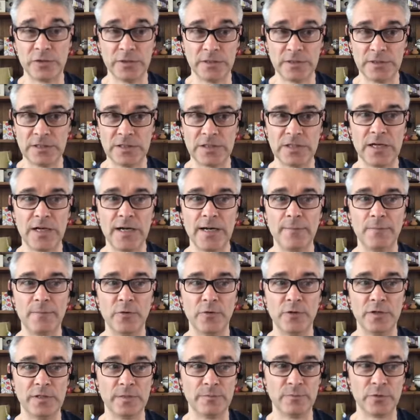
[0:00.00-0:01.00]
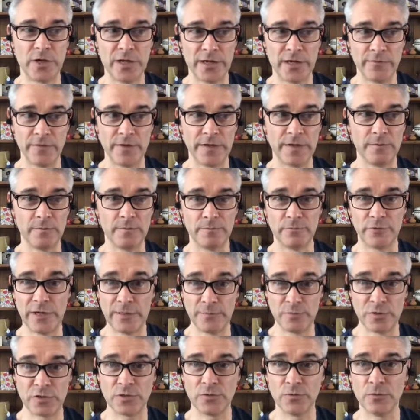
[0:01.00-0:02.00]
at the time were at a private
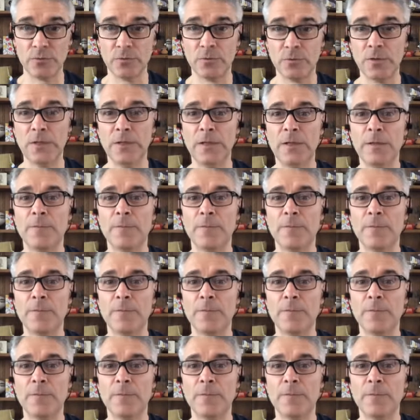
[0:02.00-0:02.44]
prep school.